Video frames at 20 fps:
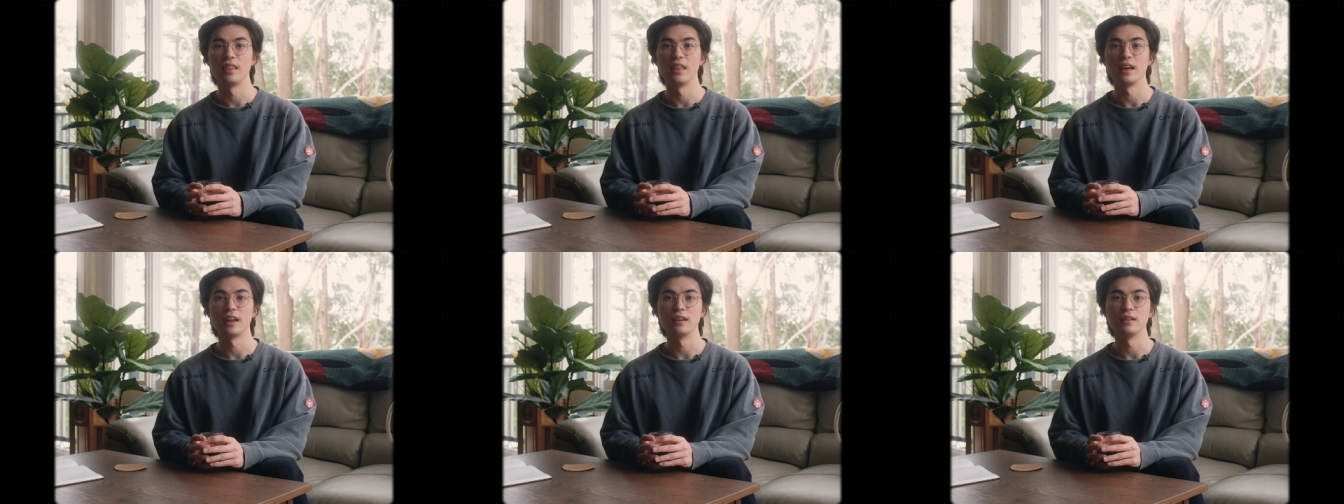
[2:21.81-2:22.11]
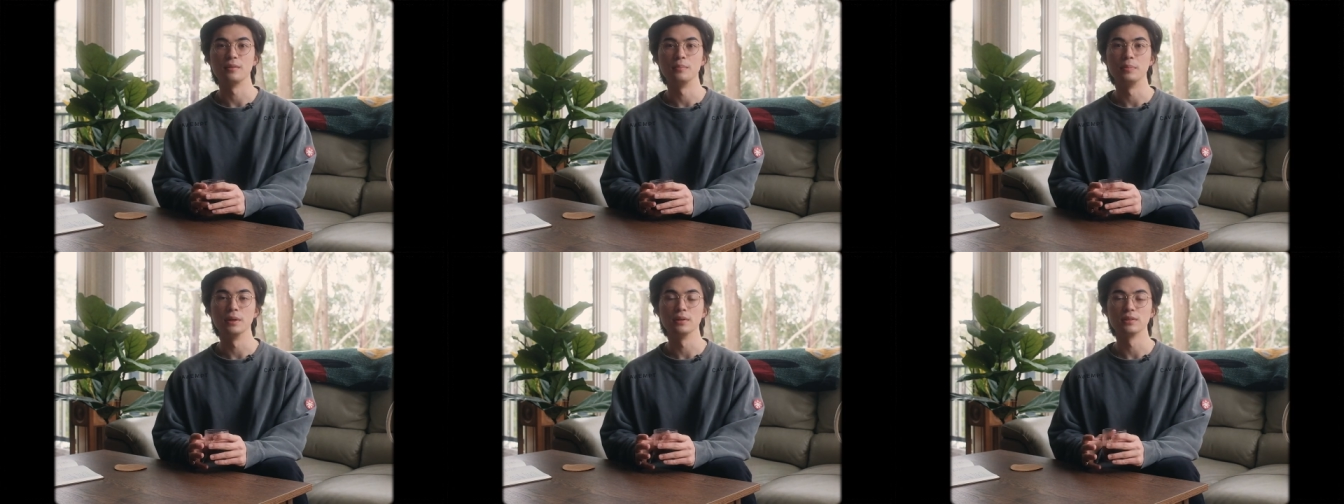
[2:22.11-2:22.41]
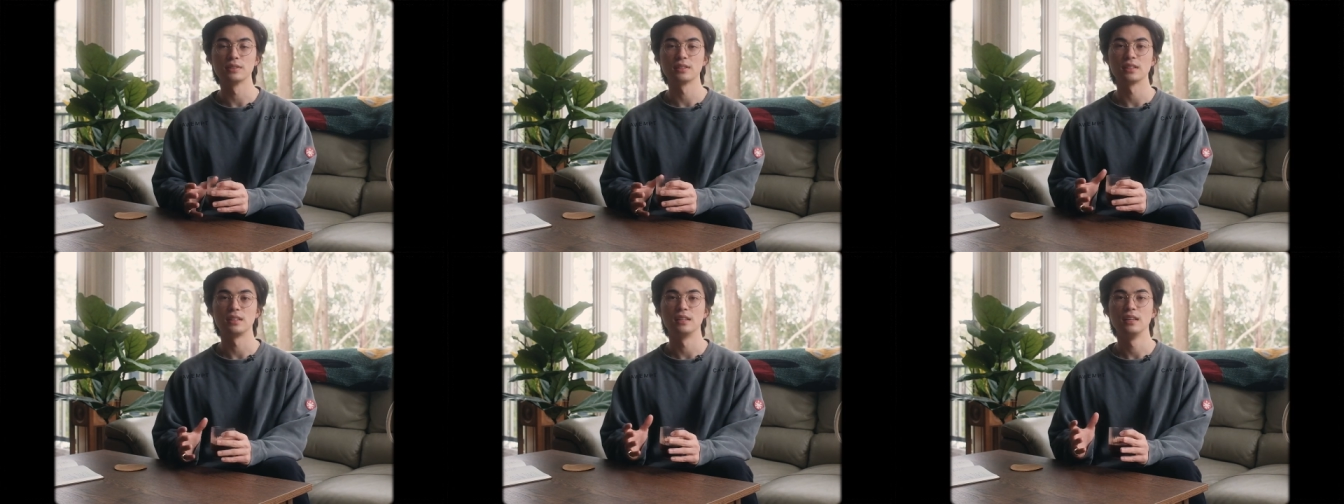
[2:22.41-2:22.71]
that are
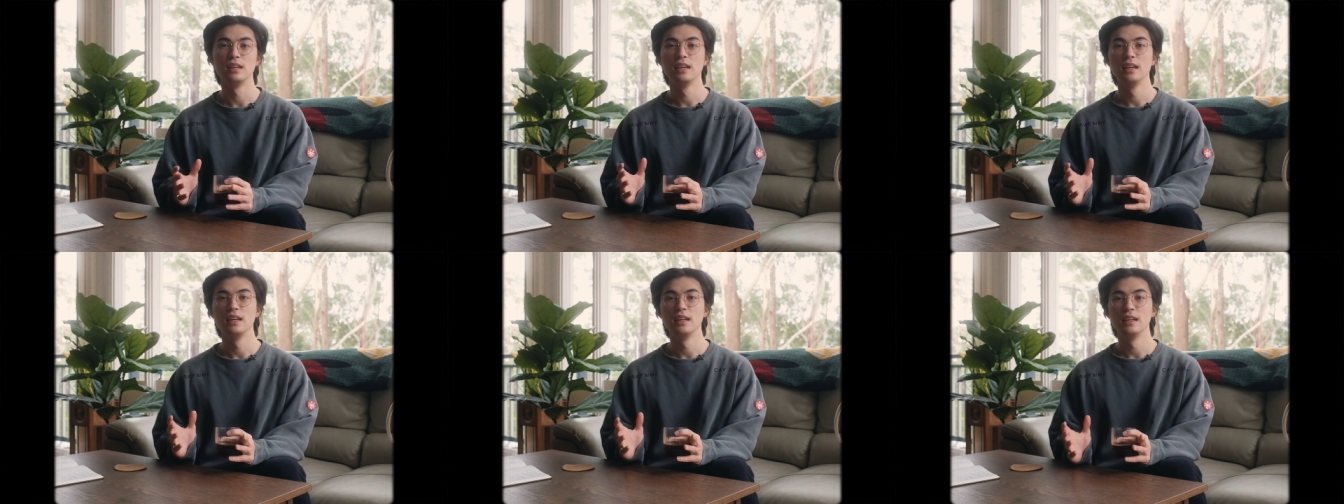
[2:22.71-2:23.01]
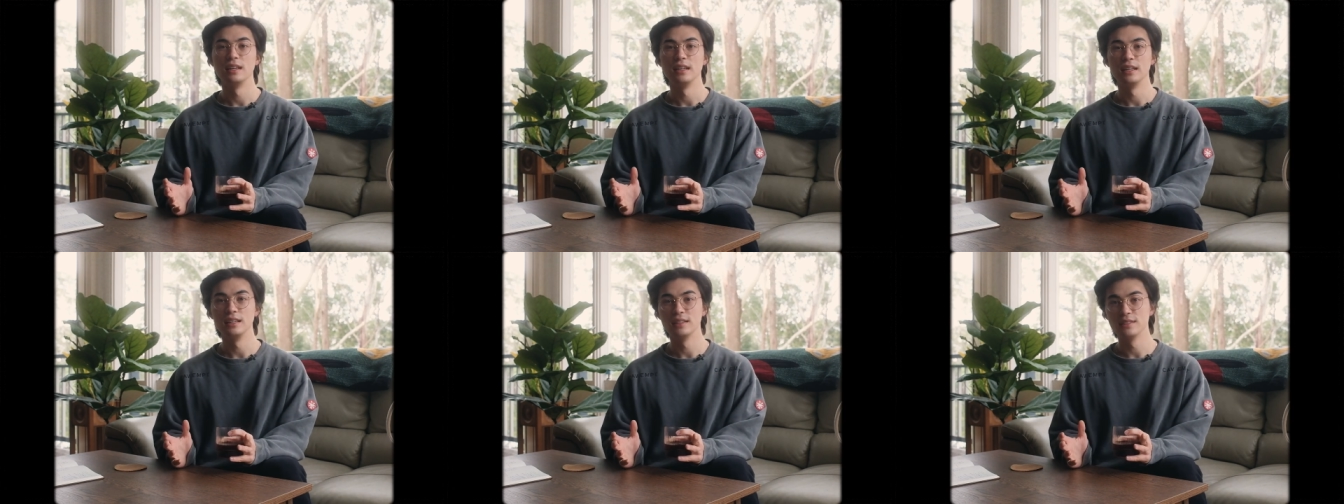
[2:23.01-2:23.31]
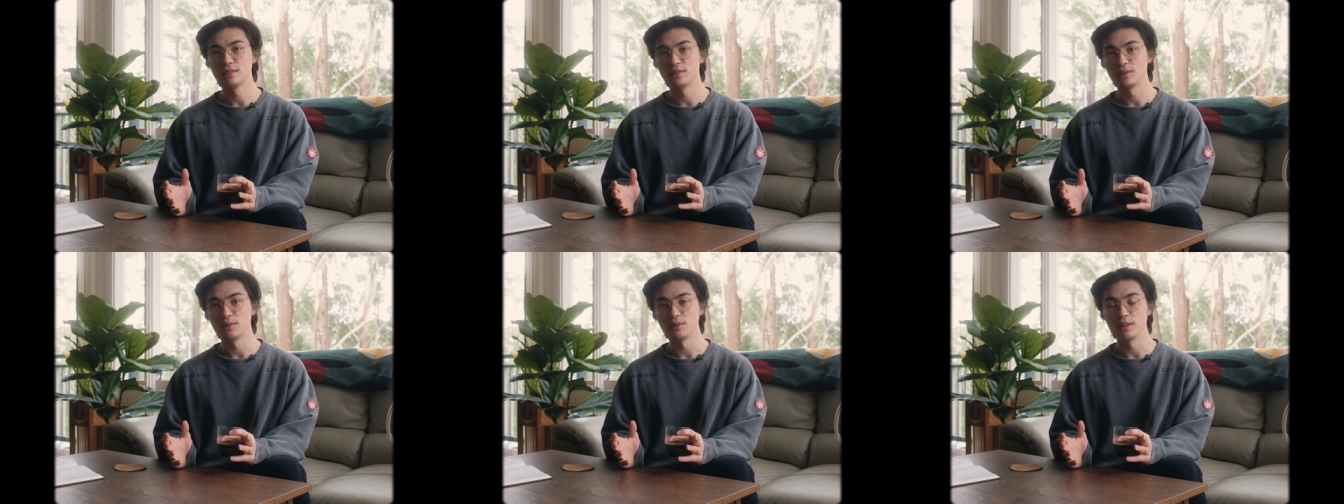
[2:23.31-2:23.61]
built
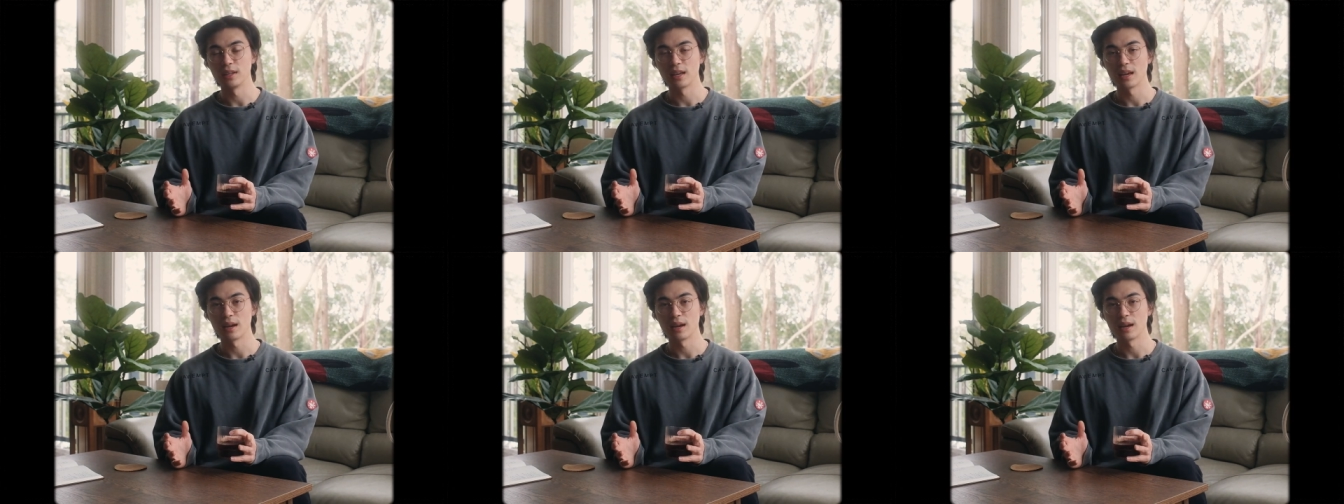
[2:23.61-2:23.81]
into the